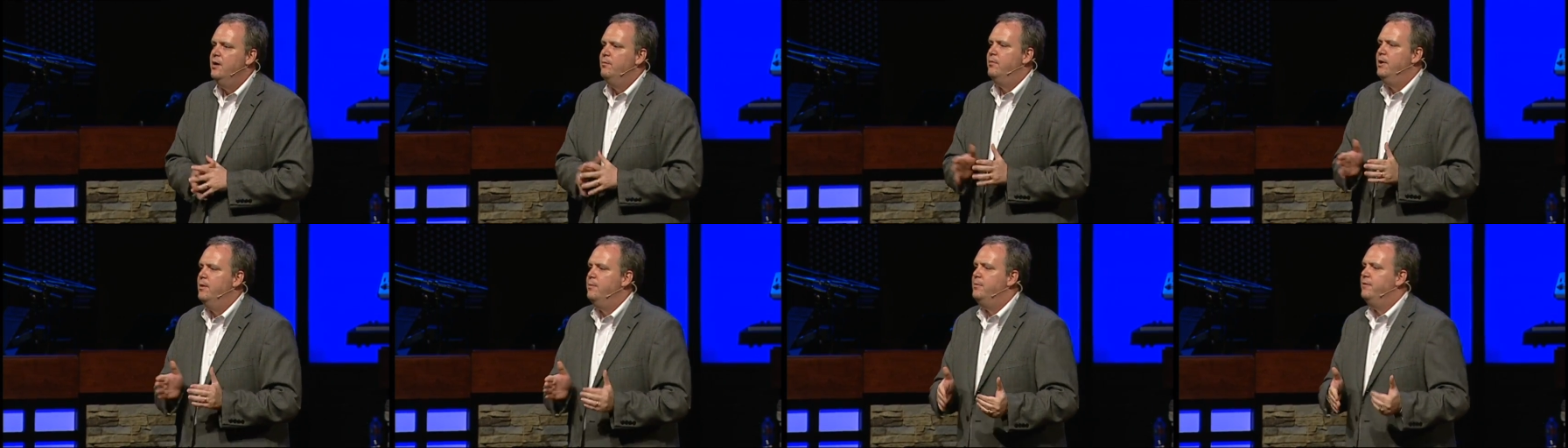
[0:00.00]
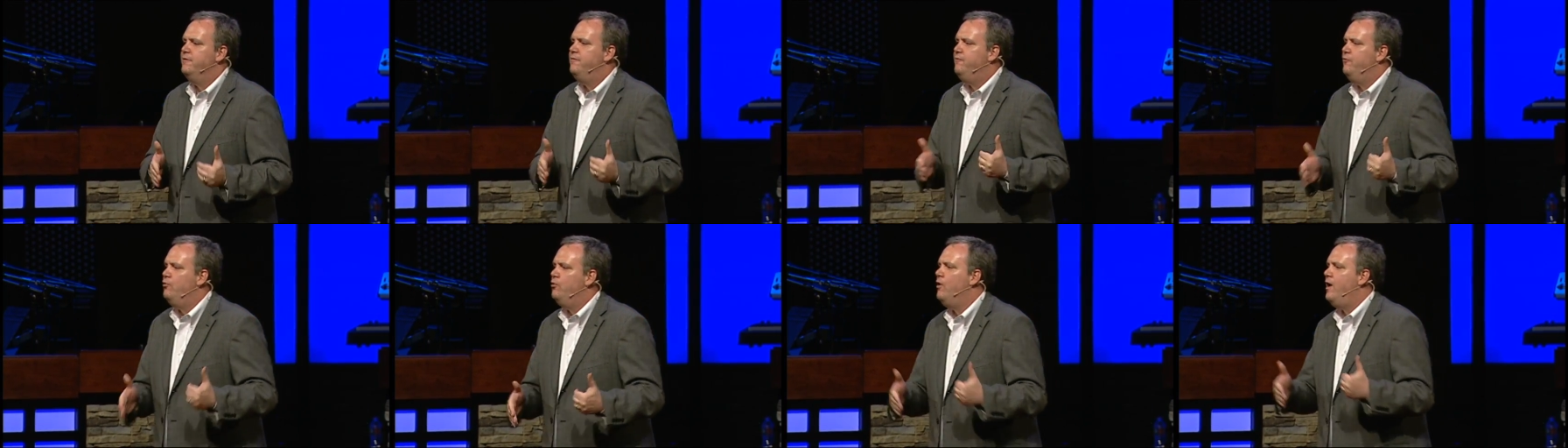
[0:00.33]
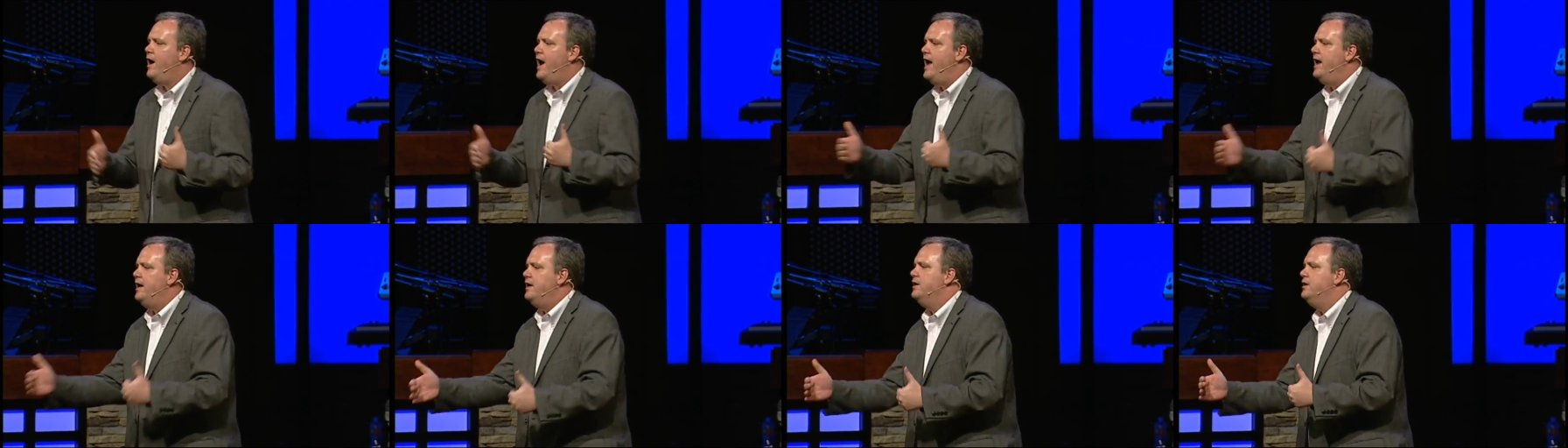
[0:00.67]
But before
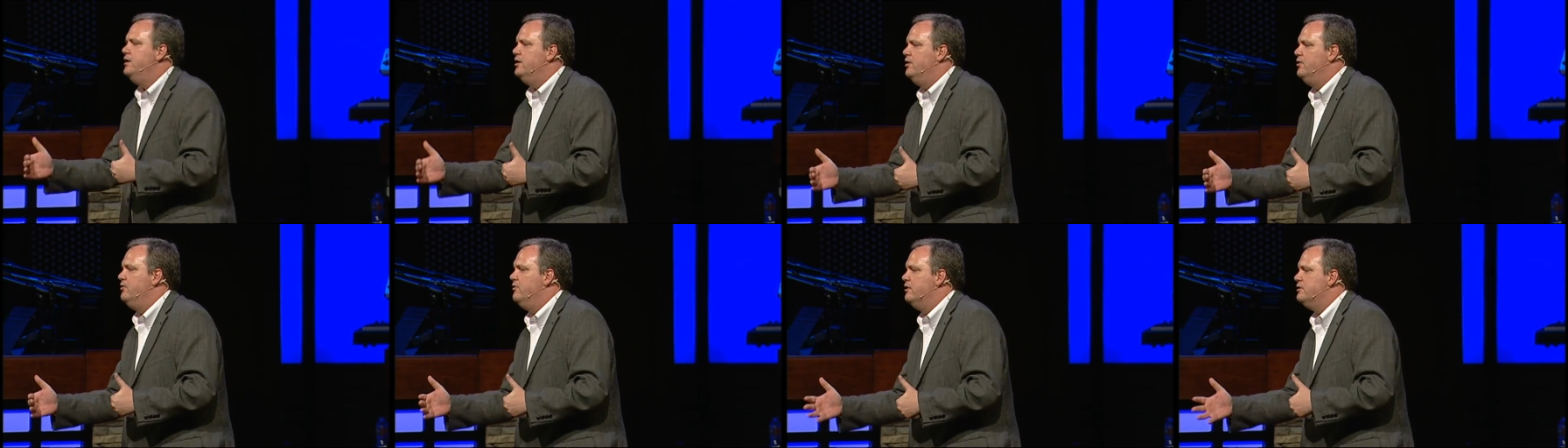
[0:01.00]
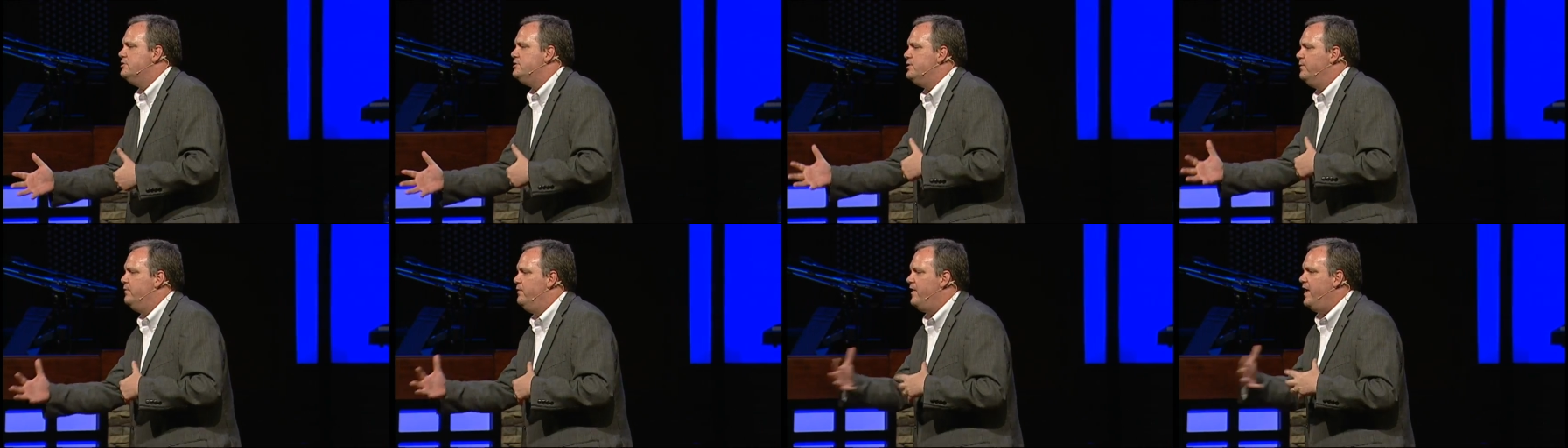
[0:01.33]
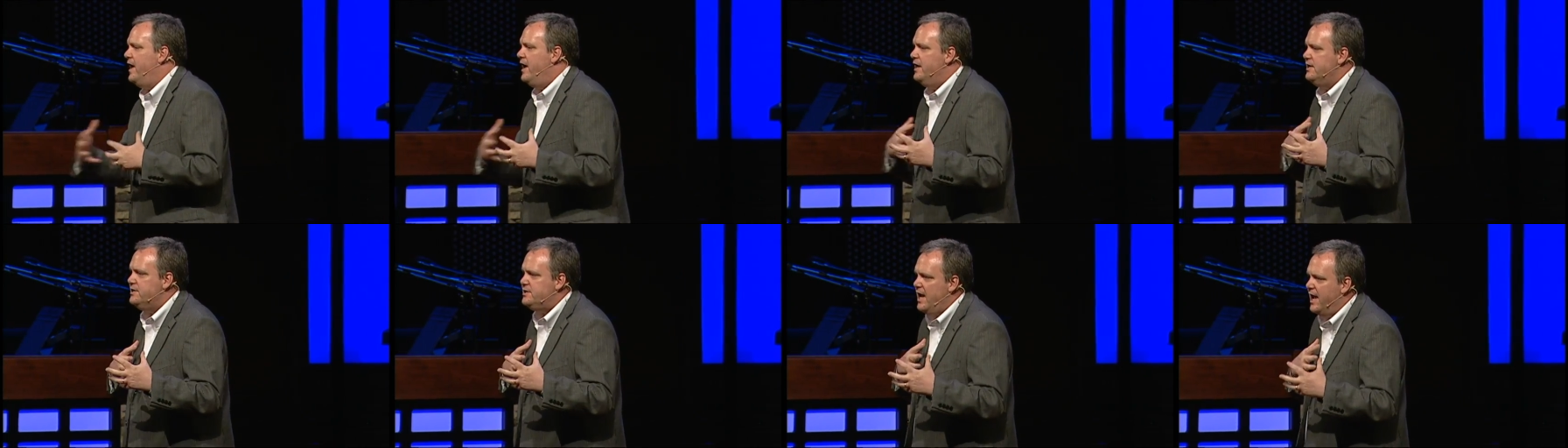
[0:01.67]
I do, there's some
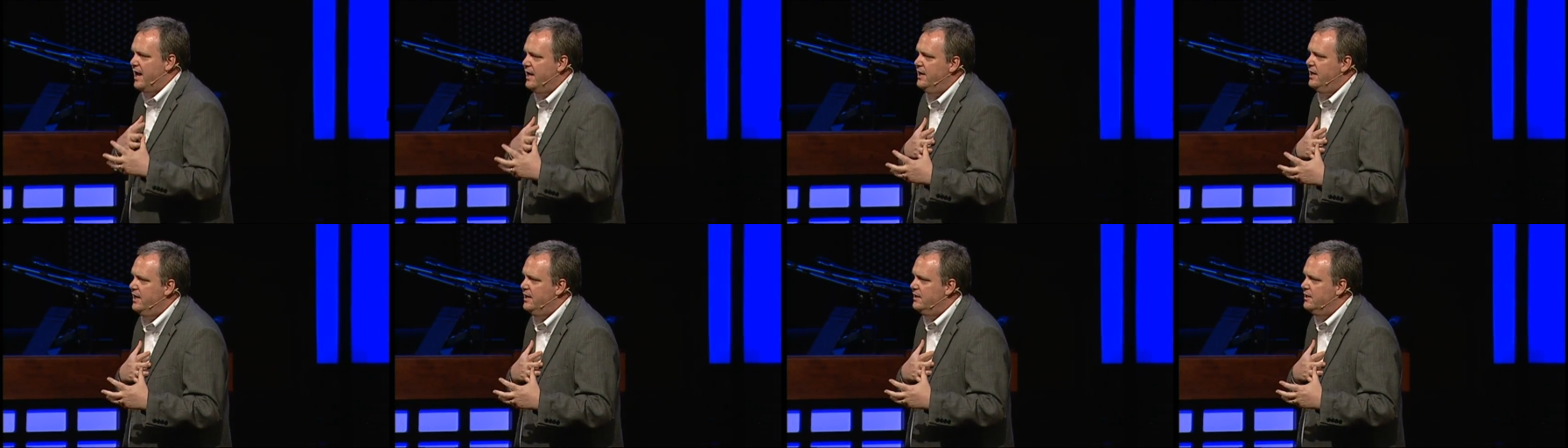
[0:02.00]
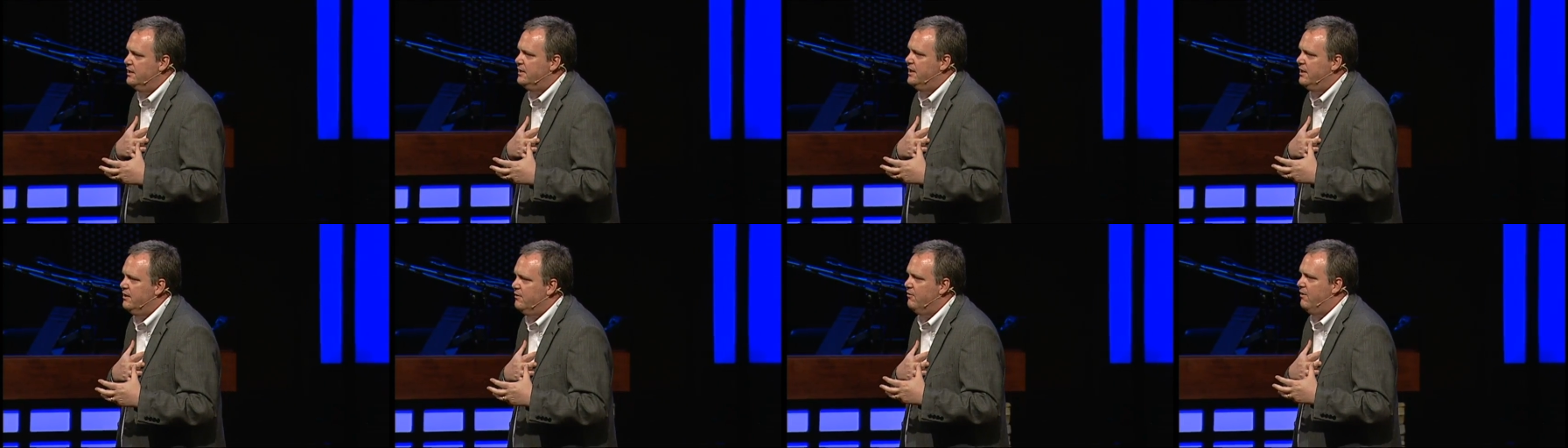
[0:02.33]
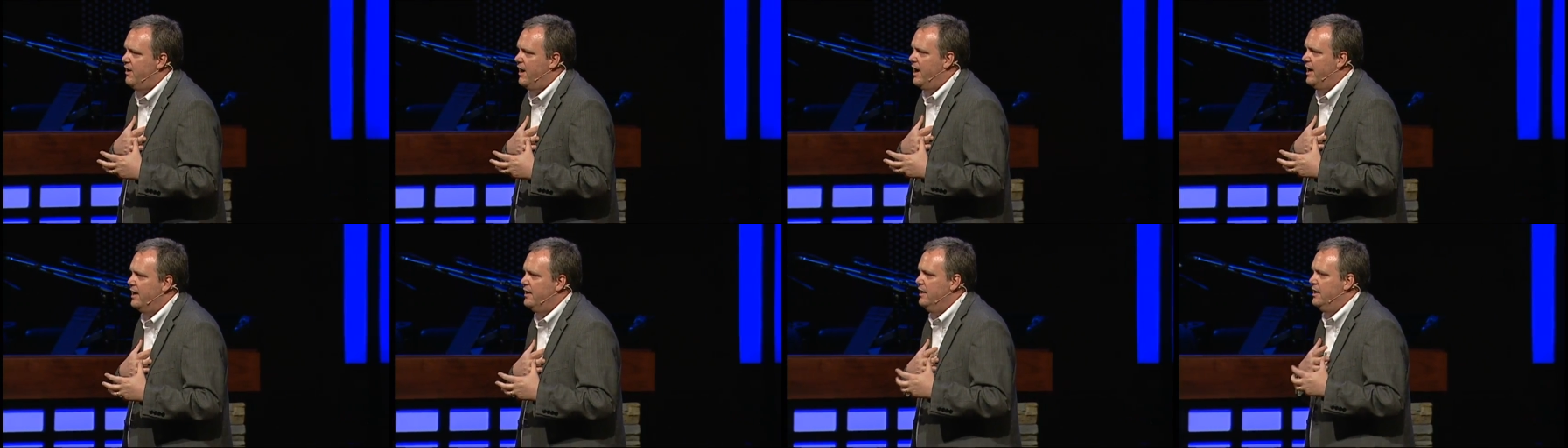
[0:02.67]
things I need to get
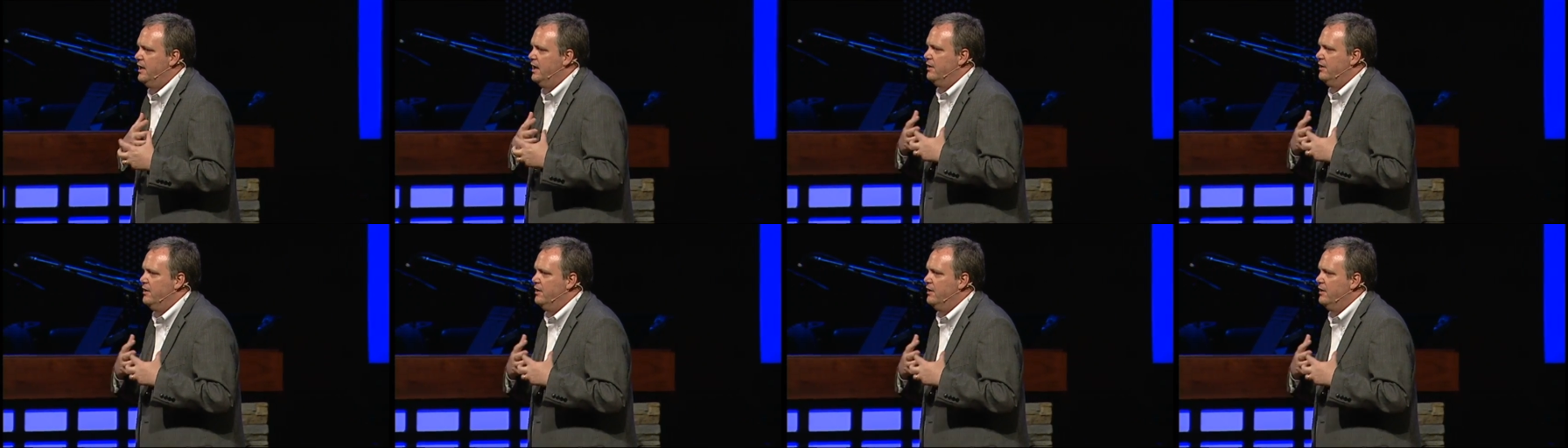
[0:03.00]
right.